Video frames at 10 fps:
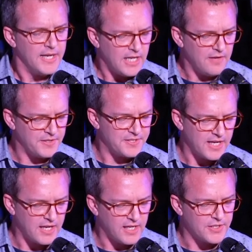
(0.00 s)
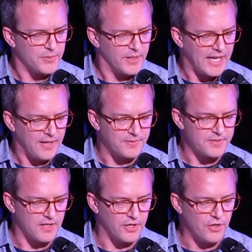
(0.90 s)
even taking into
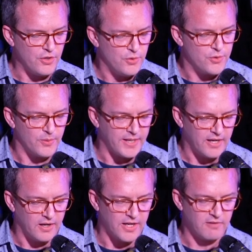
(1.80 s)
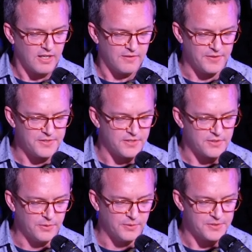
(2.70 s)
account the unusually high relevancy
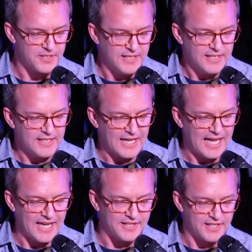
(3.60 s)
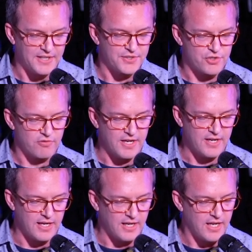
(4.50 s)
scores it had against
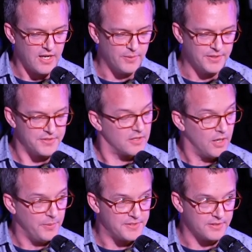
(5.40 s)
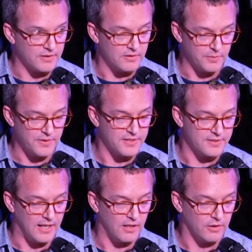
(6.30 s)
trending keywords coincident with
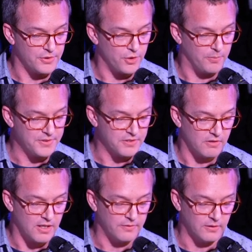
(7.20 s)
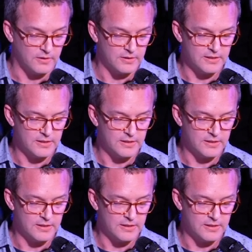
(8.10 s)
this algo shopper's arrival.